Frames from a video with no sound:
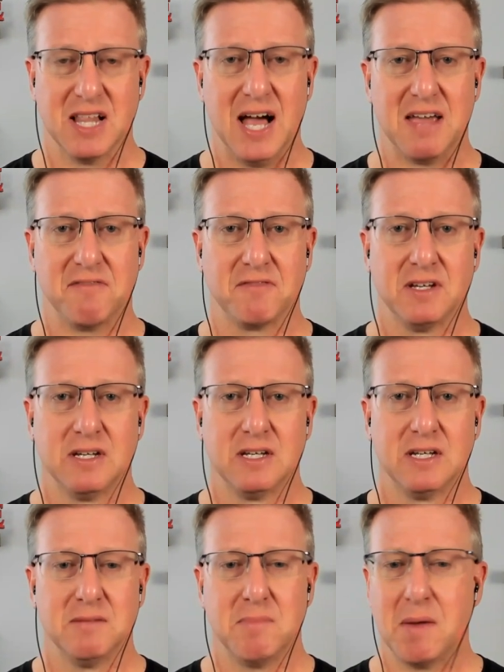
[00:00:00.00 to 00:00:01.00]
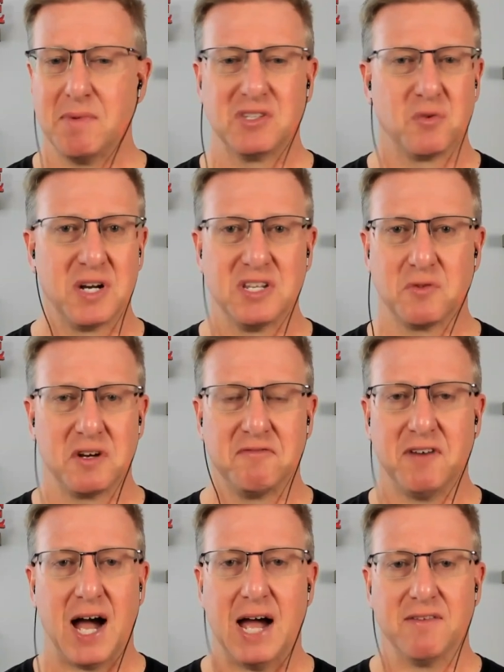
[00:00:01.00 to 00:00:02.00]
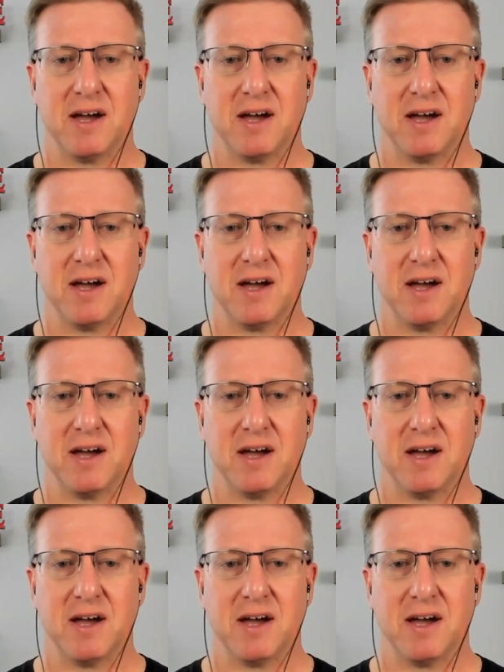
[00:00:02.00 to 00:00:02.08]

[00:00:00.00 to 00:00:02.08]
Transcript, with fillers: life, maybe twenty, twenty-five.